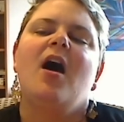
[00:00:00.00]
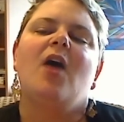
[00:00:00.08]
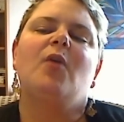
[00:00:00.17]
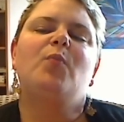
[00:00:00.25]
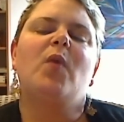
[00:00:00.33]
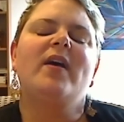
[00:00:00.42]

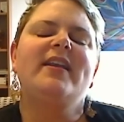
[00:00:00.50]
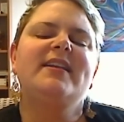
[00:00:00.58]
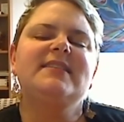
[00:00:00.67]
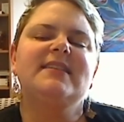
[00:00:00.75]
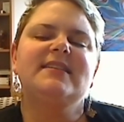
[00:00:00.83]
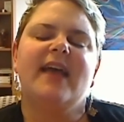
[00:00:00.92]
What
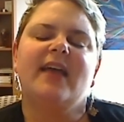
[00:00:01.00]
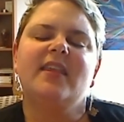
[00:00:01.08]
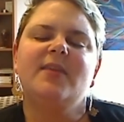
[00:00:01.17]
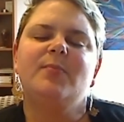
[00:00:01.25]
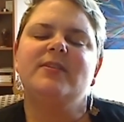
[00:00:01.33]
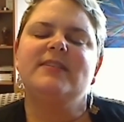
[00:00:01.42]
is exactly
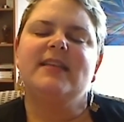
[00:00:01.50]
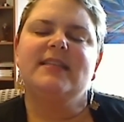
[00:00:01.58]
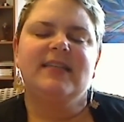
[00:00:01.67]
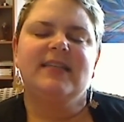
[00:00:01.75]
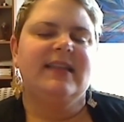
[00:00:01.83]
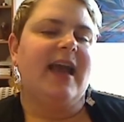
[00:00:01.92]

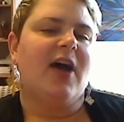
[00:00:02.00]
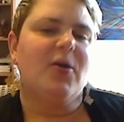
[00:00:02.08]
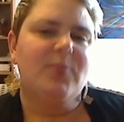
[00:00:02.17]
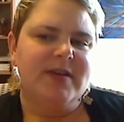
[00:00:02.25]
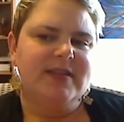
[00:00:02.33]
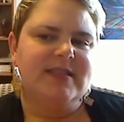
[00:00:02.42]
presented in the
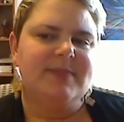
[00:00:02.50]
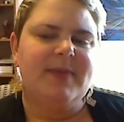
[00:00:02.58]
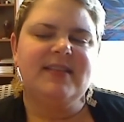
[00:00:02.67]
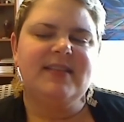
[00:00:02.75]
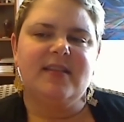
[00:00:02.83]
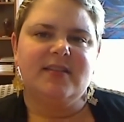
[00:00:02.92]
output
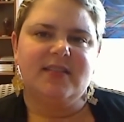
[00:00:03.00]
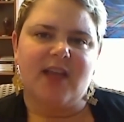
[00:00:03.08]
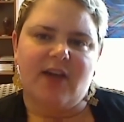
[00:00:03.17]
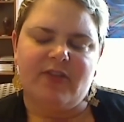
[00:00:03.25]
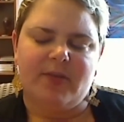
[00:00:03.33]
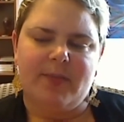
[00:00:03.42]
depends on the
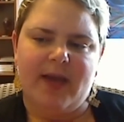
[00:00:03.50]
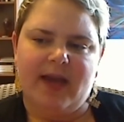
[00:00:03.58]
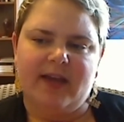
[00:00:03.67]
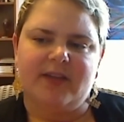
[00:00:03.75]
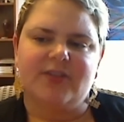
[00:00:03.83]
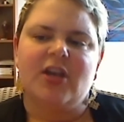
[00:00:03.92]
software
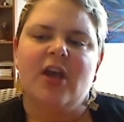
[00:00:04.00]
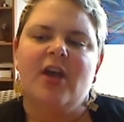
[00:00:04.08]
package.